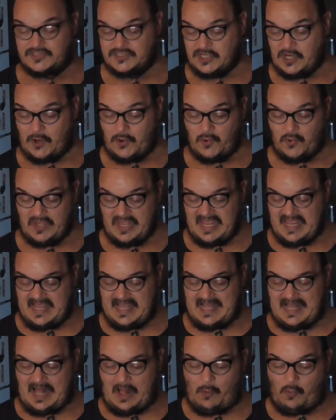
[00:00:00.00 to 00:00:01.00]
So,
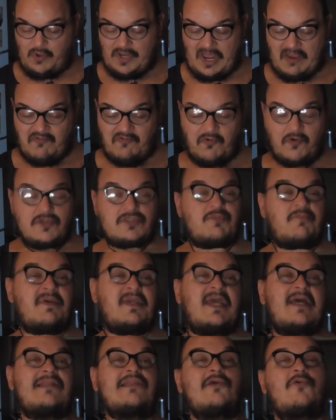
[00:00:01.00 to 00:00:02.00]
when I first
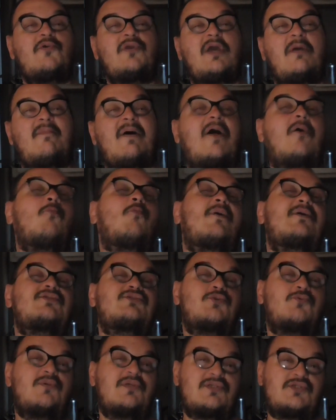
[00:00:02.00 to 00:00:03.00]
began learning about
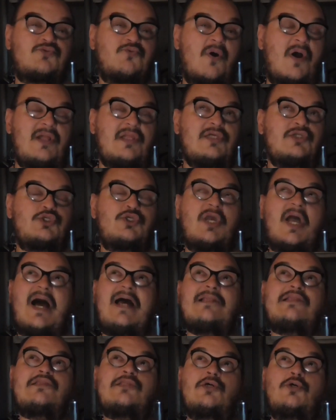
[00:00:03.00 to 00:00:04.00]
Western astrology,
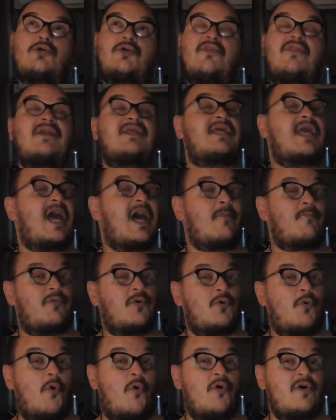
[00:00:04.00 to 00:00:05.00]
I learned that
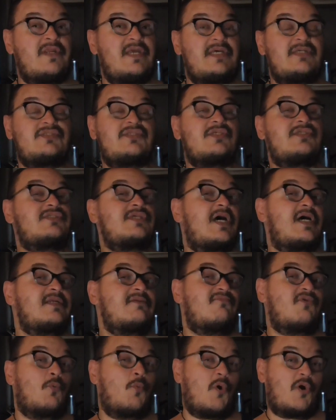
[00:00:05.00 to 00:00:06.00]
Capricorn is the sign
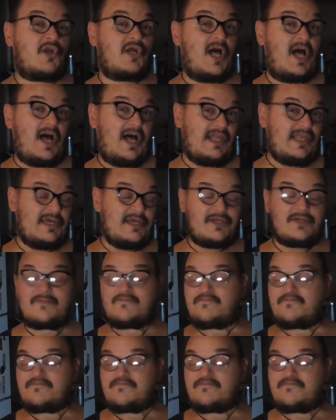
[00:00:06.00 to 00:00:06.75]
of the workaholic.